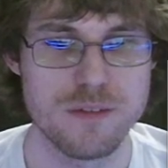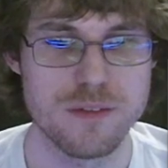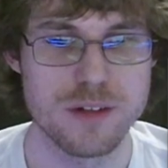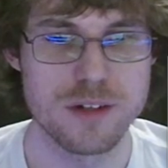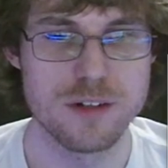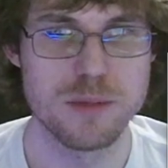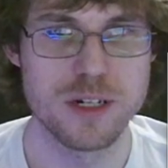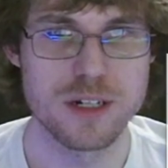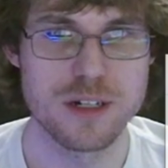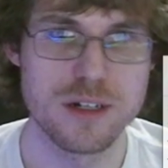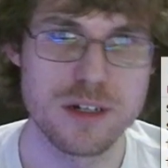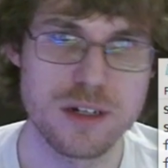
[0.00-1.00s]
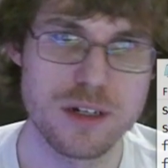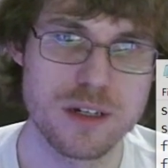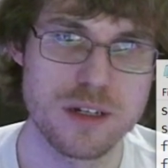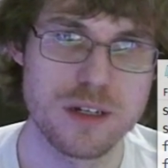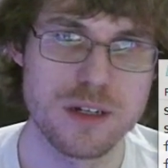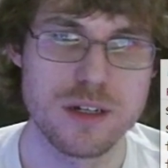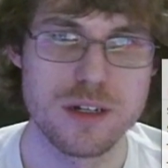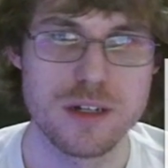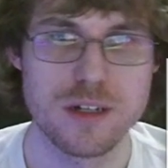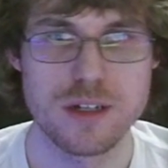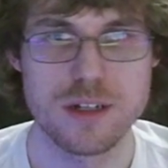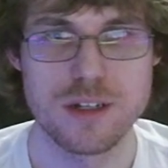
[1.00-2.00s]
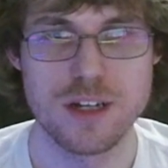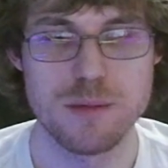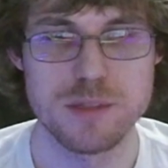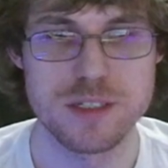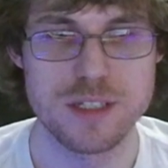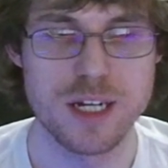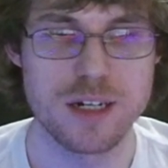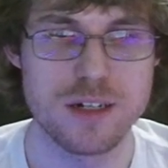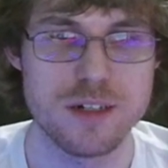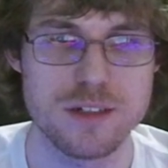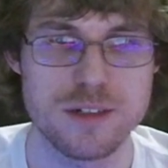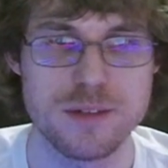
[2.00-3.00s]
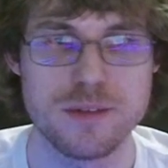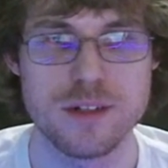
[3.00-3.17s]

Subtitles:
If I go back here, it copies that color.